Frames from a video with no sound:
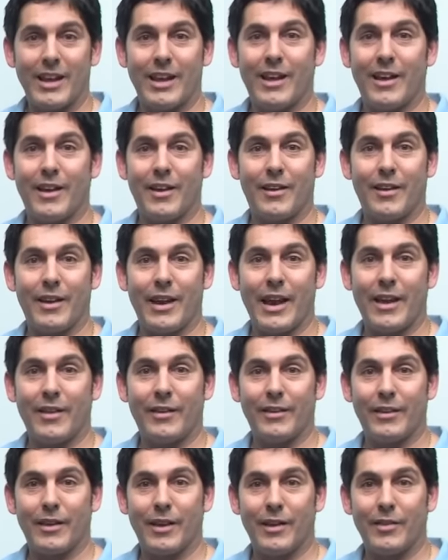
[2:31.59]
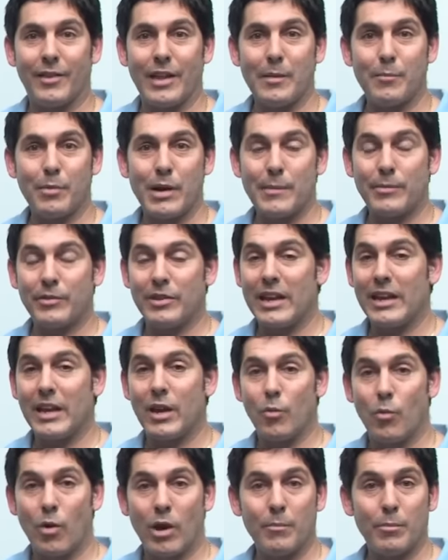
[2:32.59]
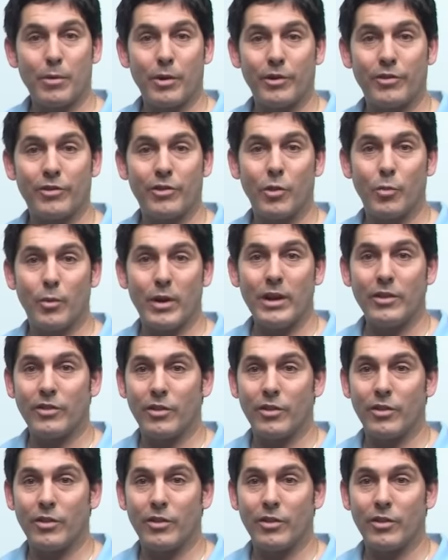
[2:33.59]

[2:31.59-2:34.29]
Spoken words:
and then perhaps taking one person a week,